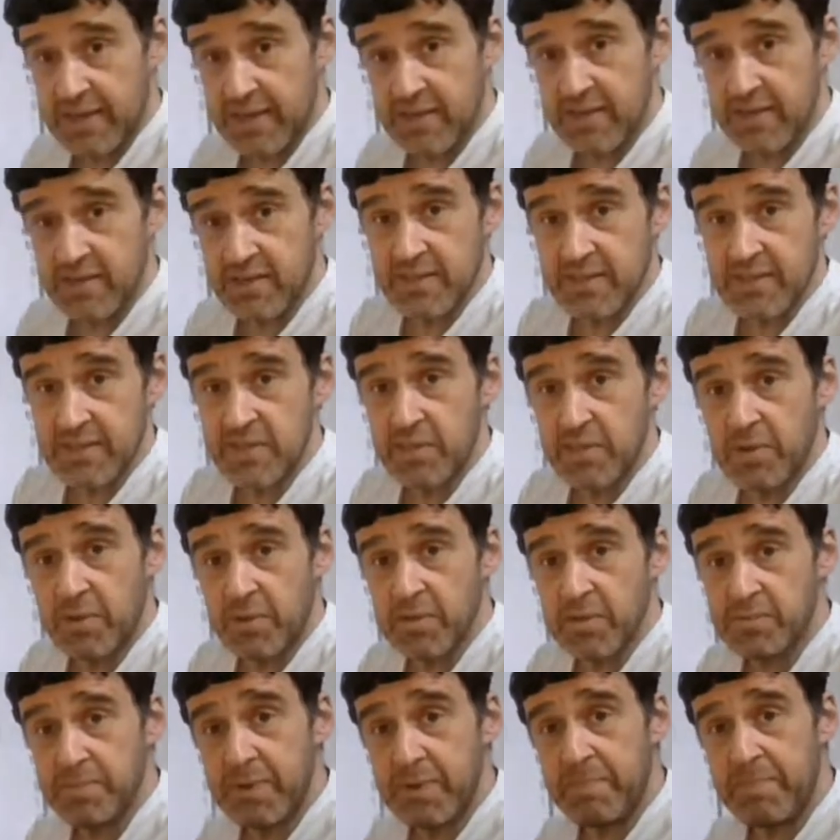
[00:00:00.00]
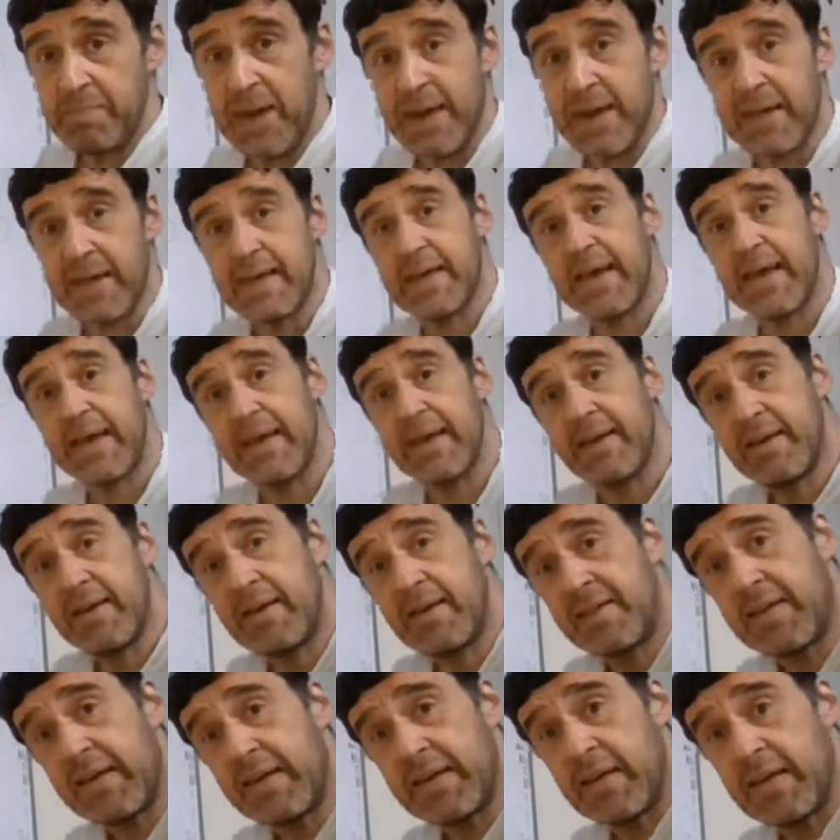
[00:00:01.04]
it because it stops me panicking,
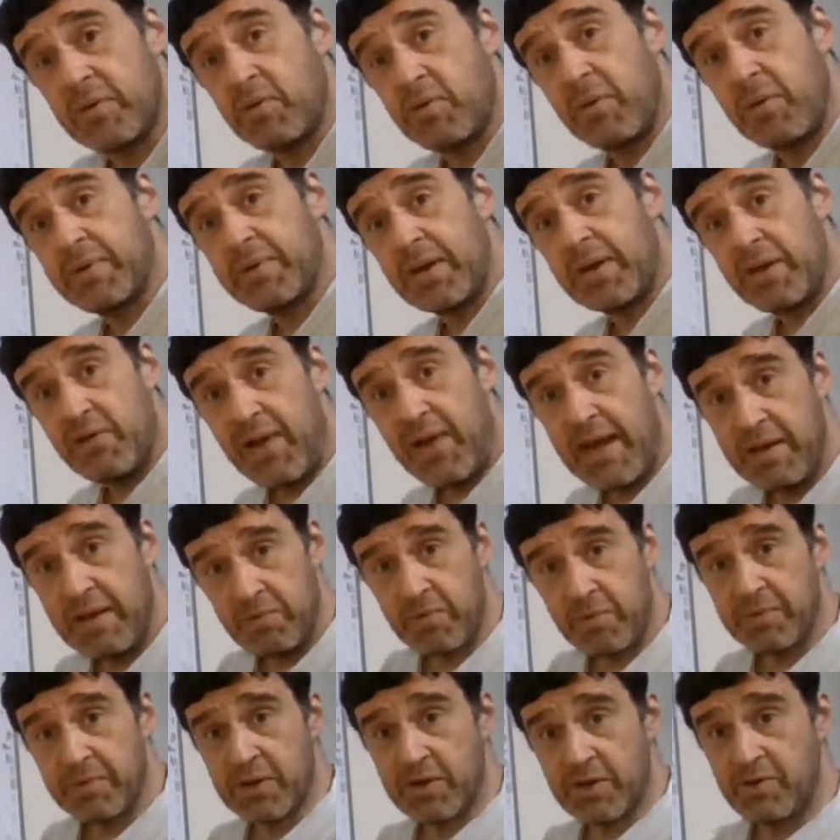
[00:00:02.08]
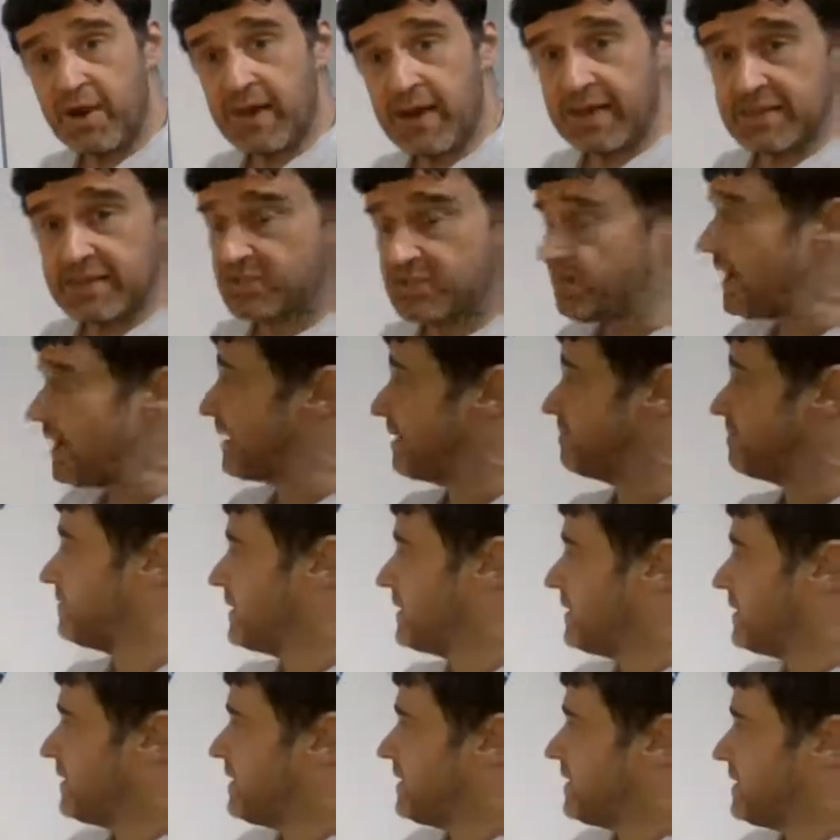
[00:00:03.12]
thinking, what am I going to write? What am I going to write? Right.
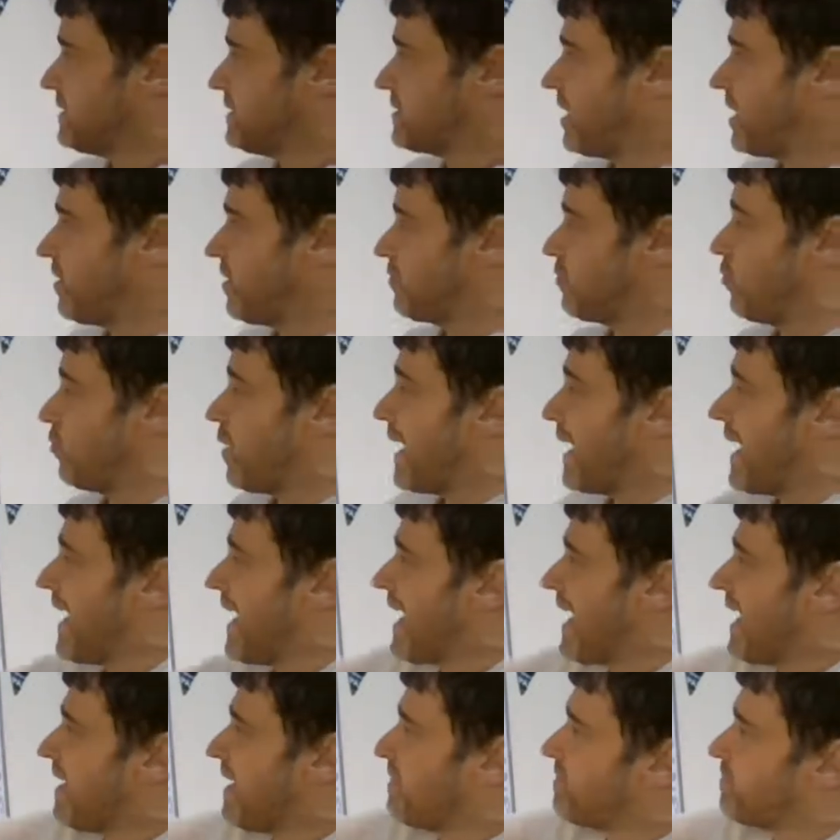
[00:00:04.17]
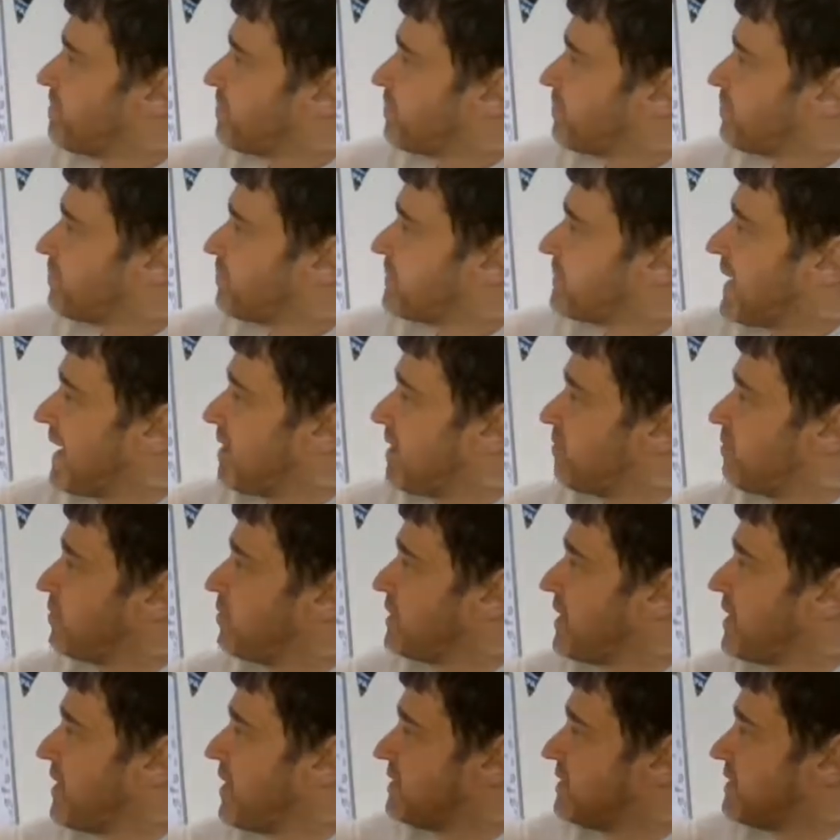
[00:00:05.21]
So where? Now, we
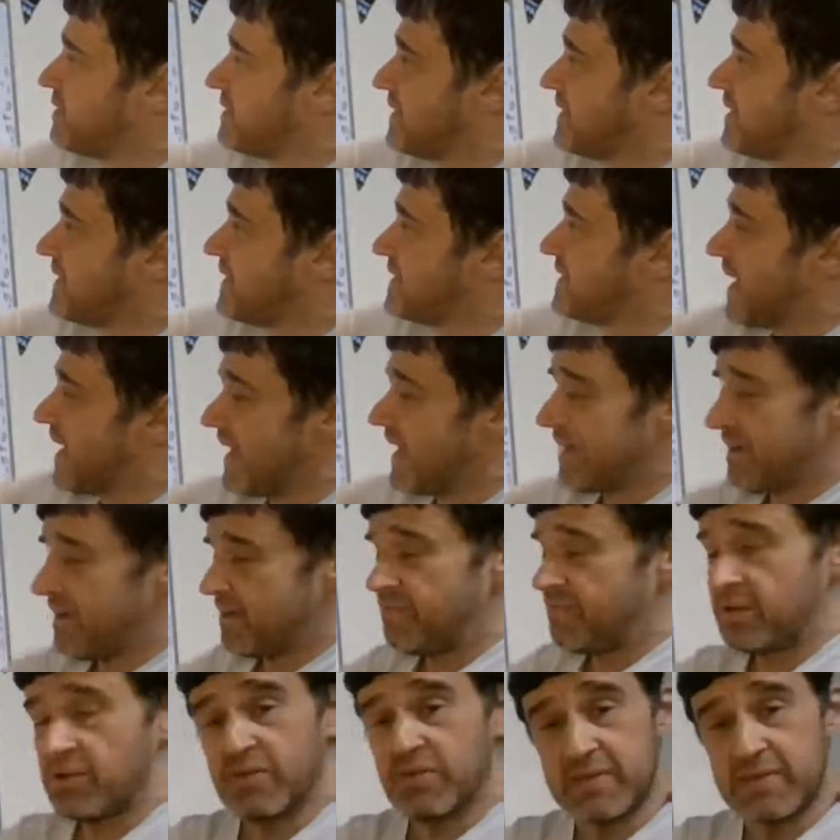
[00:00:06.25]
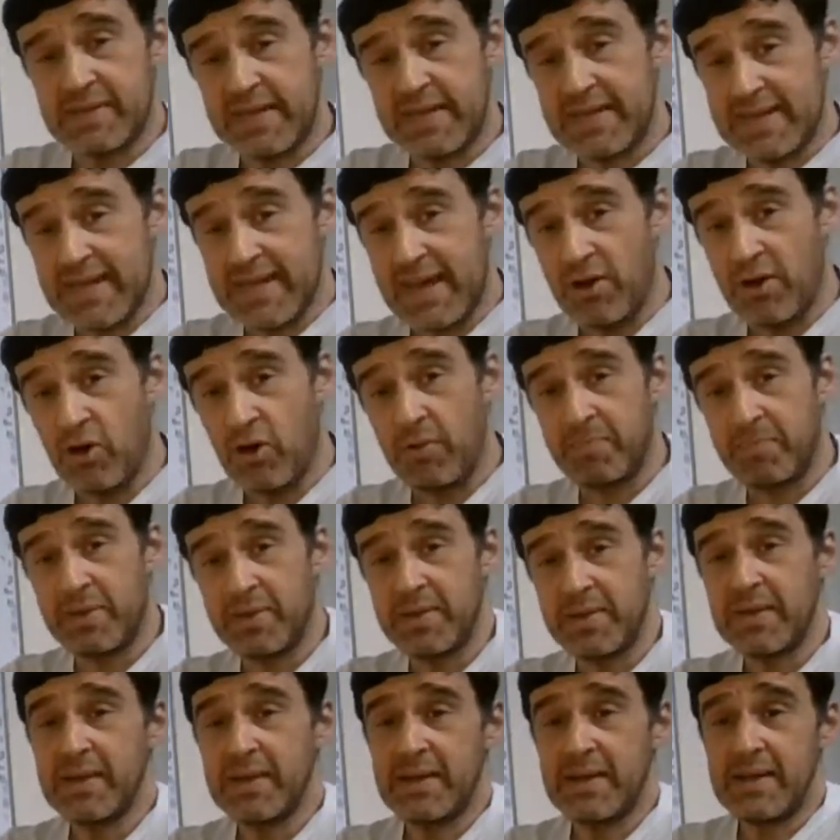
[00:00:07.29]
know that D-Day, if you look D-Day up,
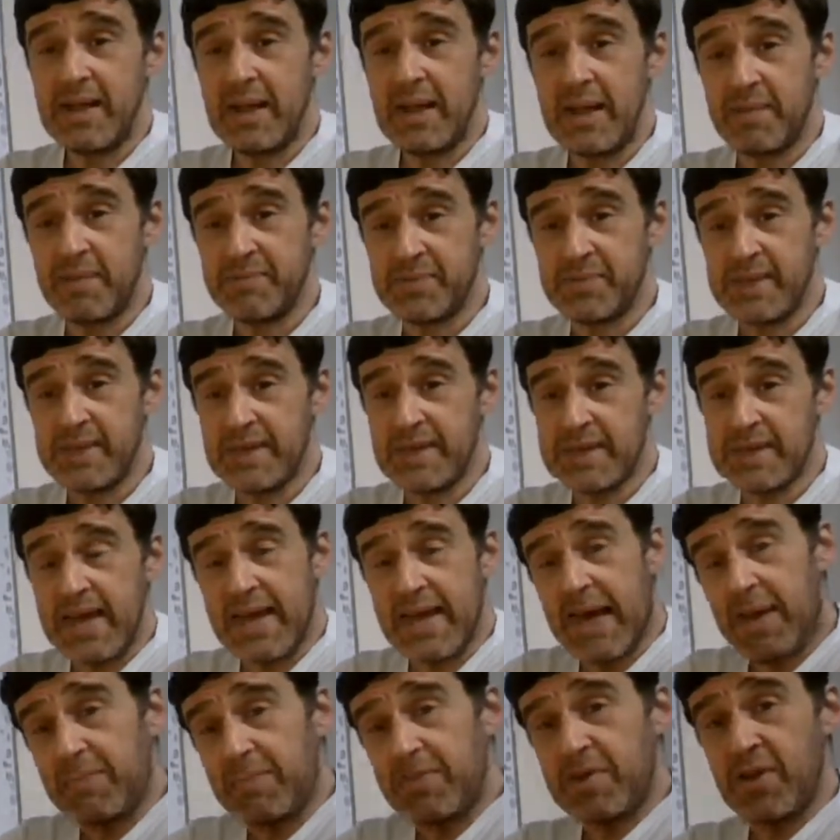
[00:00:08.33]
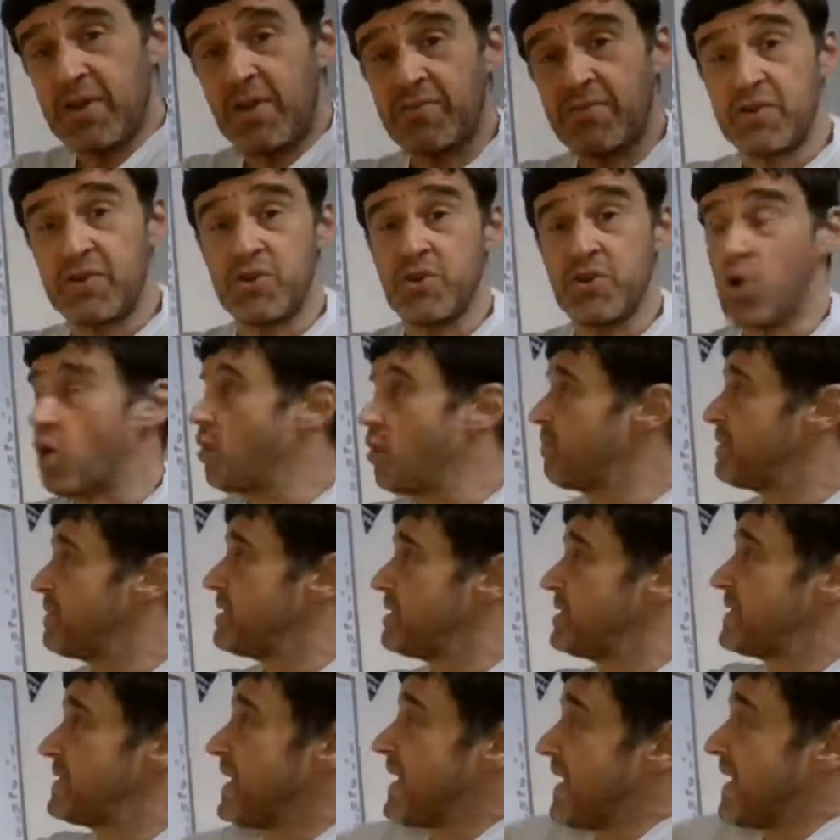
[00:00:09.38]
D-Day happened over
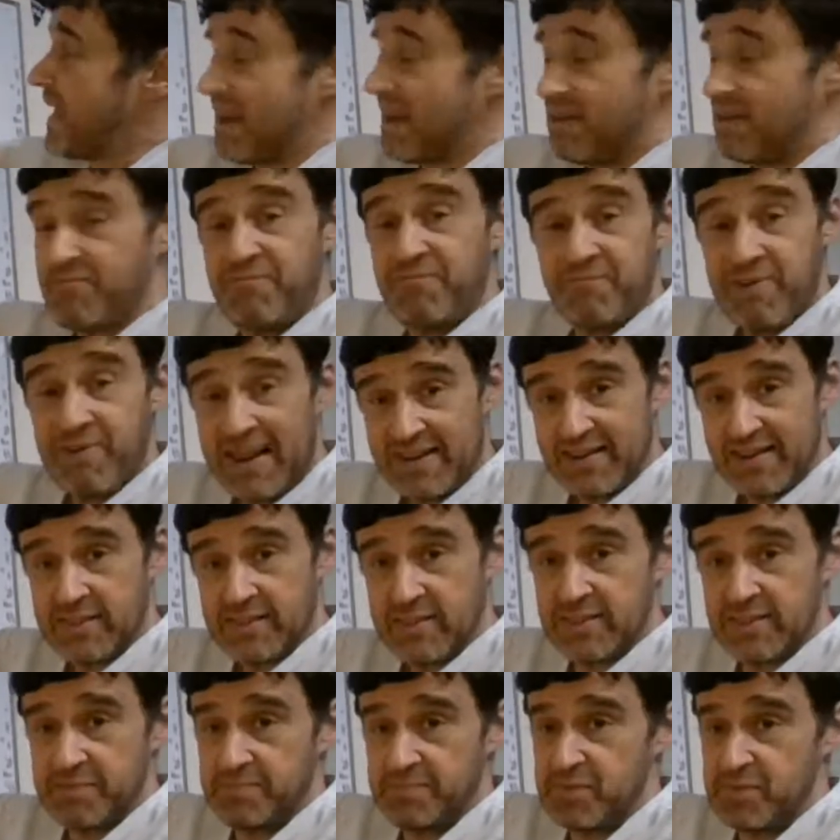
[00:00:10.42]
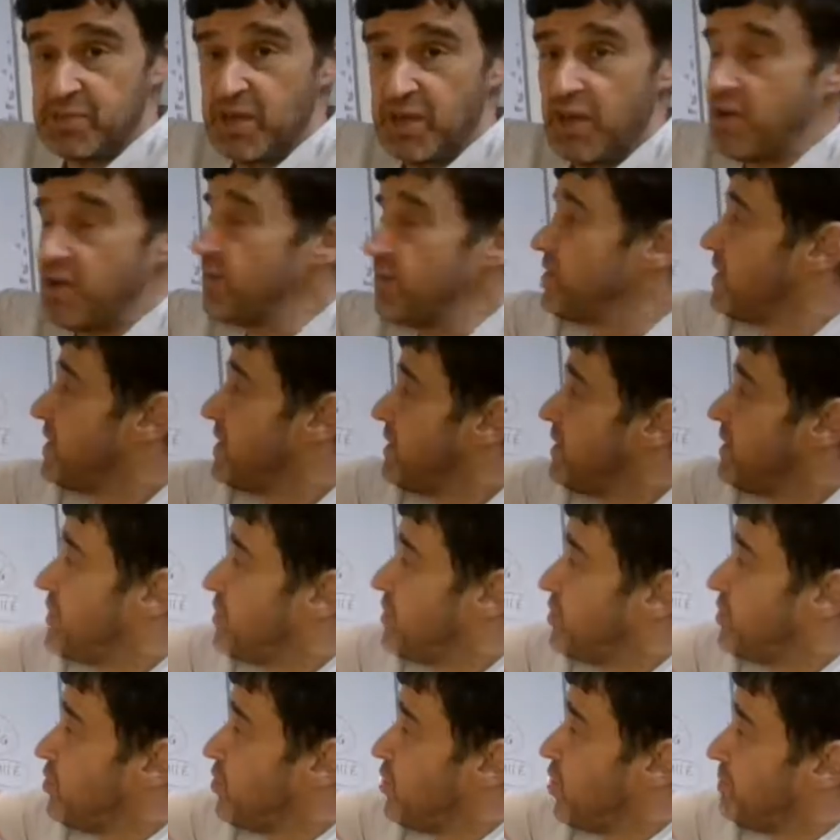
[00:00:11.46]
Normandy in France. So
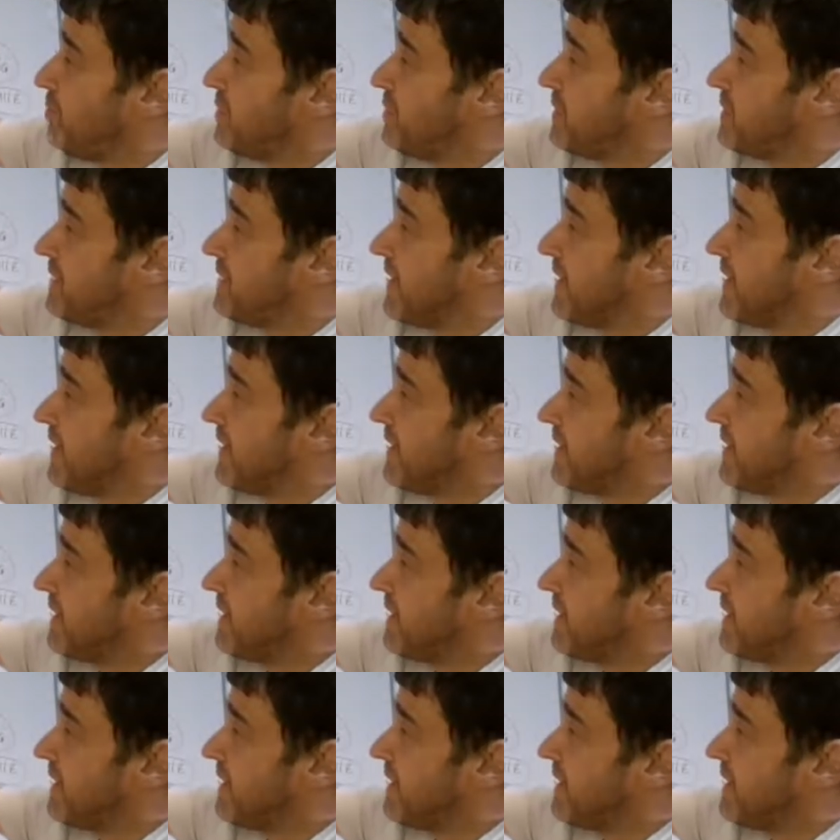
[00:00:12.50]
Normandy,